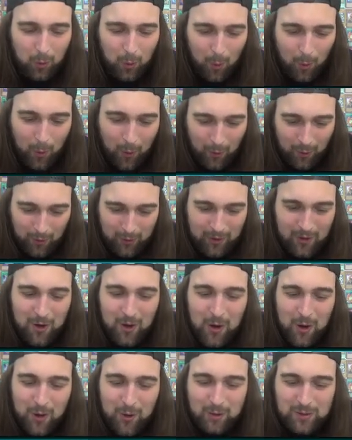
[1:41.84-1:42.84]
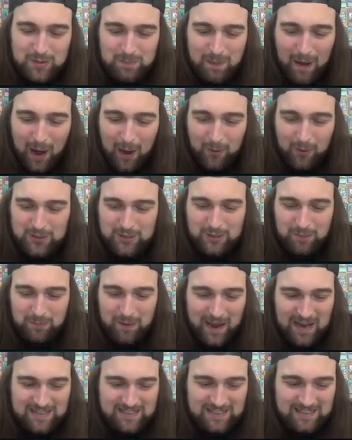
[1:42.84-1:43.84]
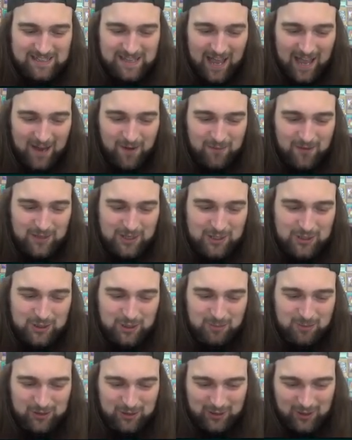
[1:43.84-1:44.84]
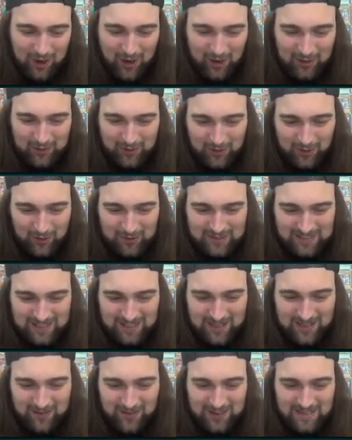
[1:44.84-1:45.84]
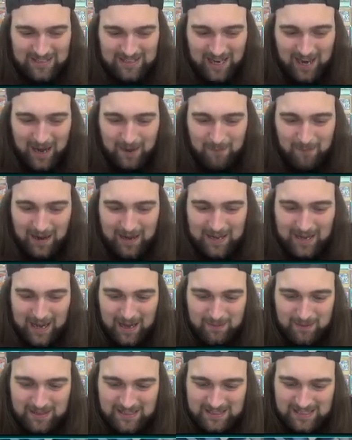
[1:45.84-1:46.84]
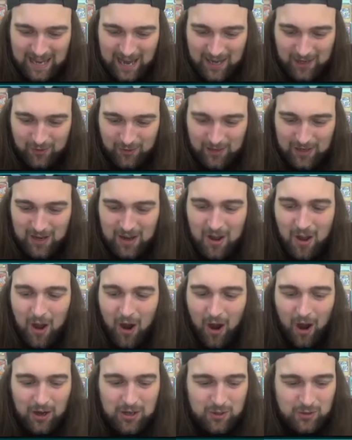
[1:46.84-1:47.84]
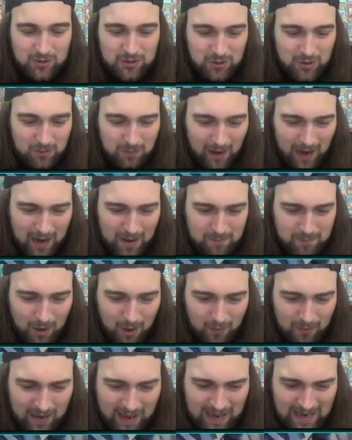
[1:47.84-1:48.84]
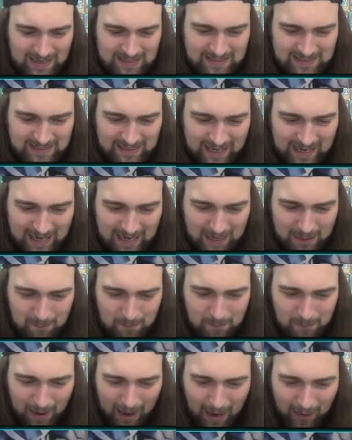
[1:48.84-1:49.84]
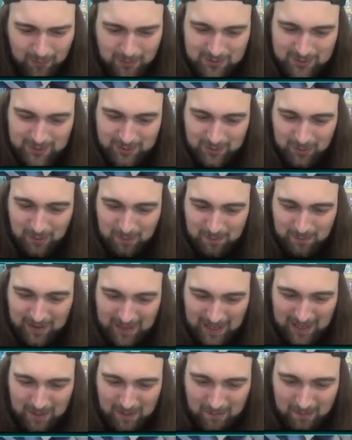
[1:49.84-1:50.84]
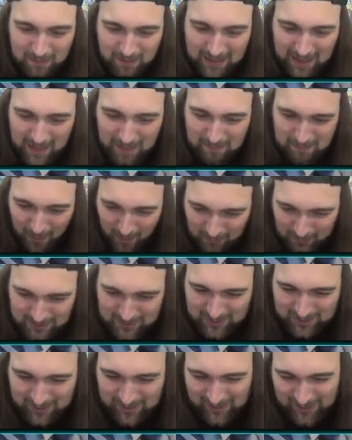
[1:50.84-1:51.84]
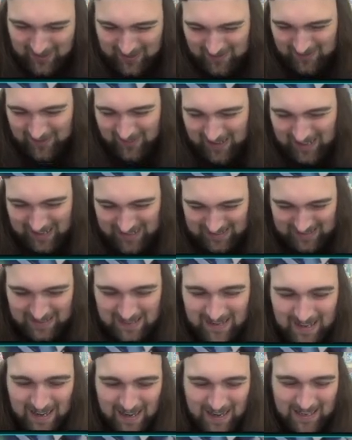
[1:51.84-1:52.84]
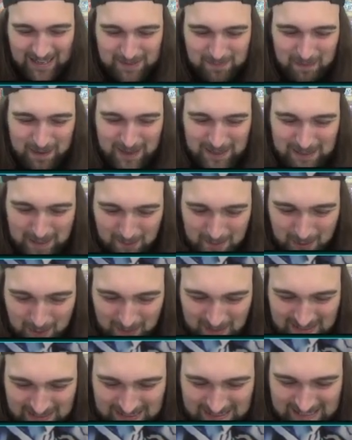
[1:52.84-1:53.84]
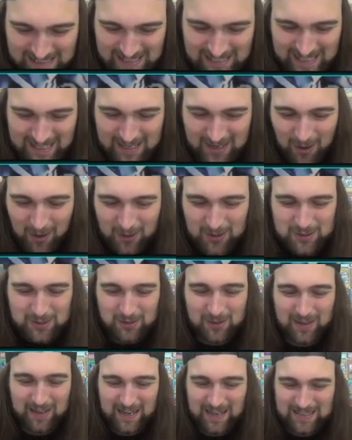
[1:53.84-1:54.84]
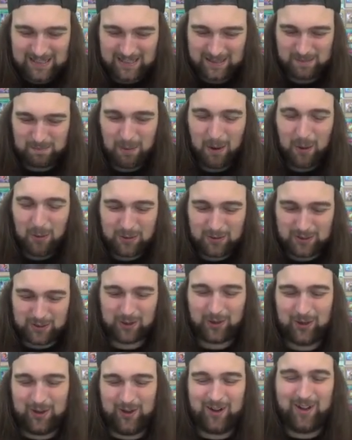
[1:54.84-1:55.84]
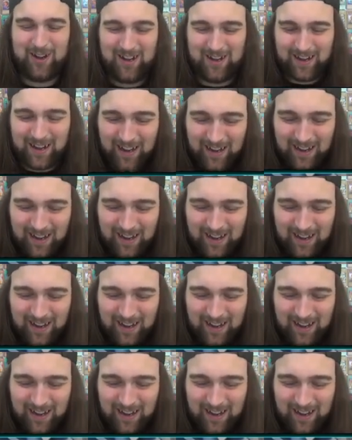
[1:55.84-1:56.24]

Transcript: lord whose power surpasses that of the Egyptian god cards anyways hi my name is Zachary on YouTube I am known as King Pounzer King King Pouncer it's P W N Z E R, so I guess it's Ponzer.